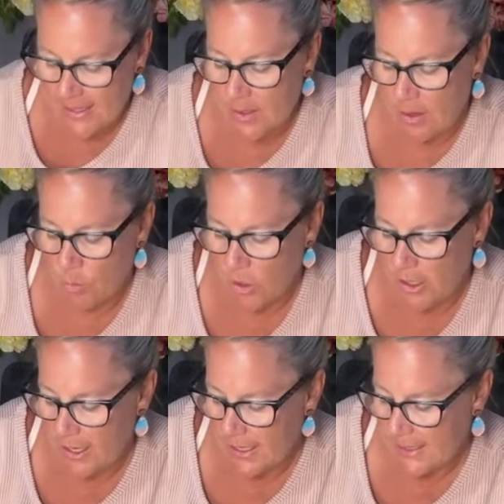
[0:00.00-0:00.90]
so I'm
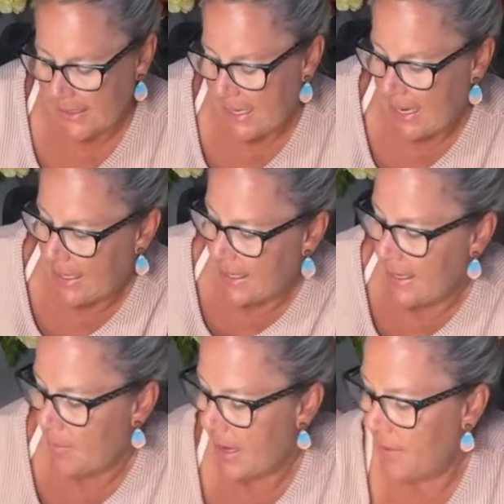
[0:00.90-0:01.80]
really excited
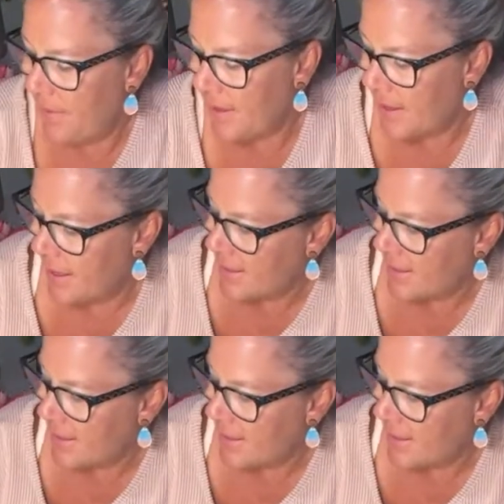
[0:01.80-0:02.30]
about the